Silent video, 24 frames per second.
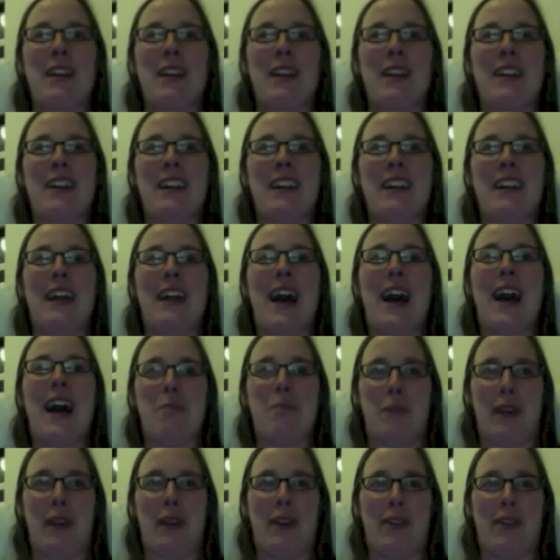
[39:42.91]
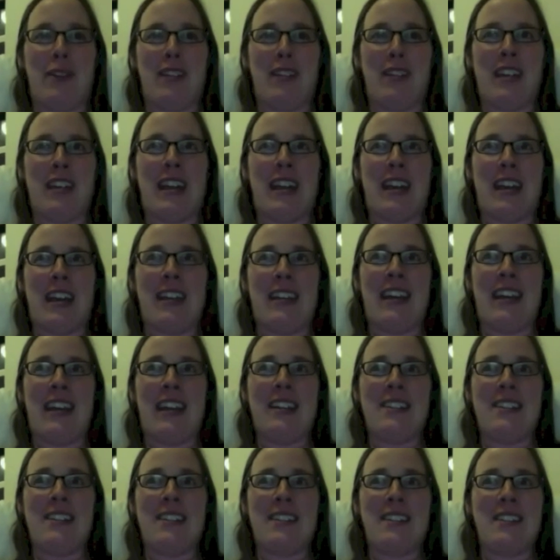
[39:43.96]
a lot bigger than Titan, I
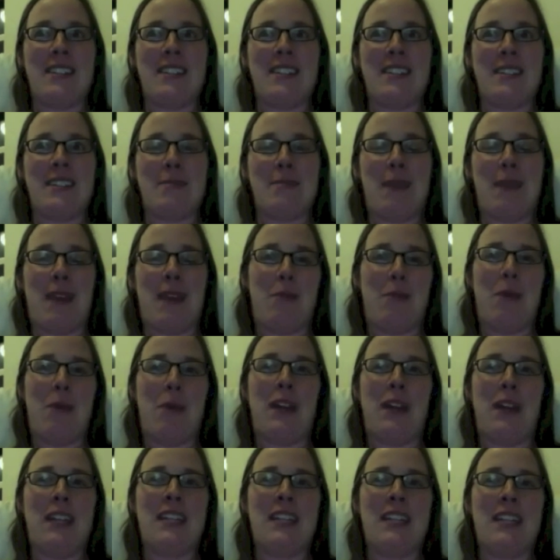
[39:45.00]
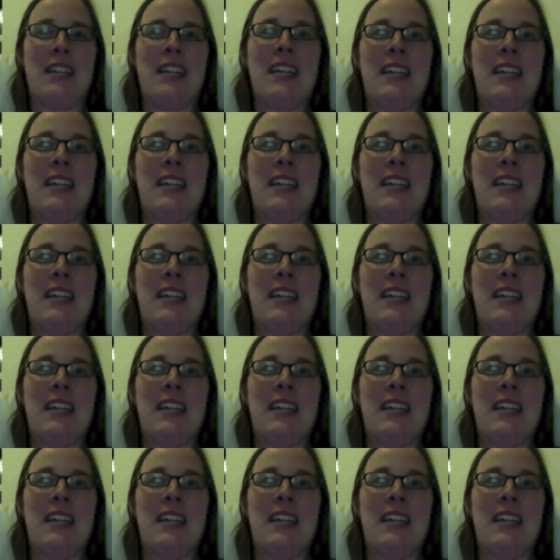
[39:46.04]
guess, is, is the main point.